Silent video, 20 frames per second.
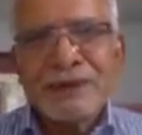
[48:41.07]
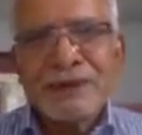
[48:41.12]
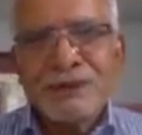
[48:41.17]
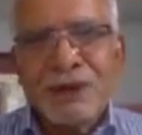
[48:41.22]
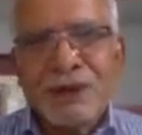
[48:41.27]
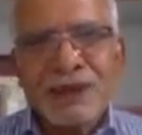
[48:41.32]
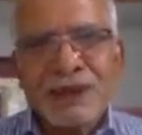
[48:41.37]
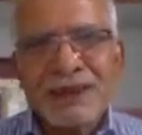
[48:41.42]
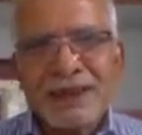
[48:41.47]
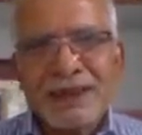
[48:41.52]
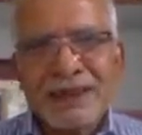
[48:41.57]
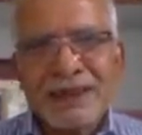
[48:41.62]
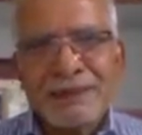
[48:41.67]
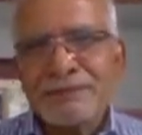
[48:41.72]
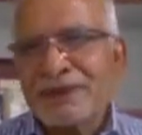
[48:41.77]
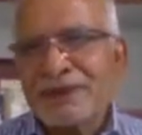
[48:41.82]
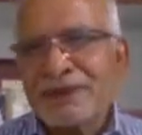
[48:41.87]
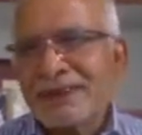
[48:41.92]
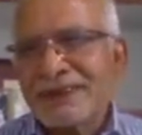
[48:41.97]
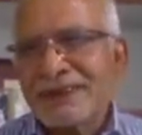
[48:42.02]
Walter
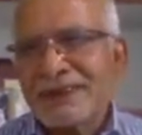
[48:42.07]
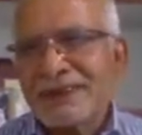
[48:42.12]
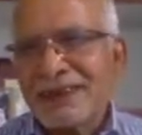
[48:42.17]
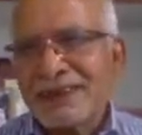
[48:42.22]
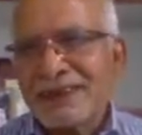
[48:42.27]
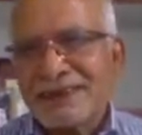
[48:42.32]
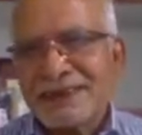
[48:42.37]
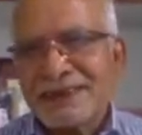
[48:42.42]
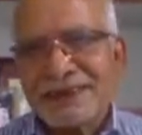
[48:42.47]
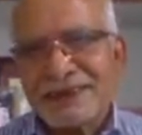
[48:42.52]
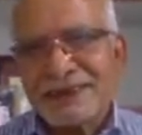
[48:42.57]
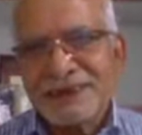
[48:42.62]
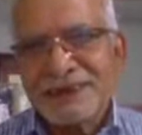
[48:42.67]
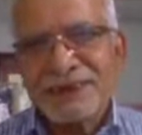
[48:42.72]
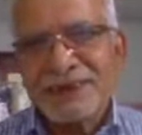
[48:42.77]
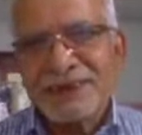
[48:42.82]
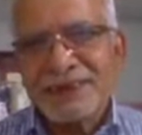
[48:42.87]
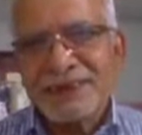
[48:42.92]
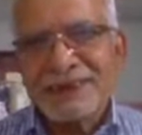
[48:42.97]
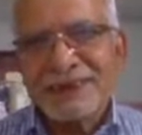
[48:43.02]
Empson as the
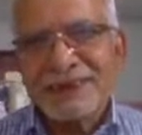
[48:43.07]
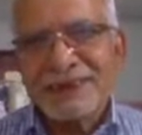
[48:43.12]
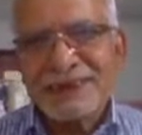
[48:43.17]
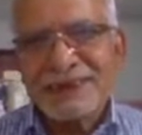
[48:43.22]
teacher,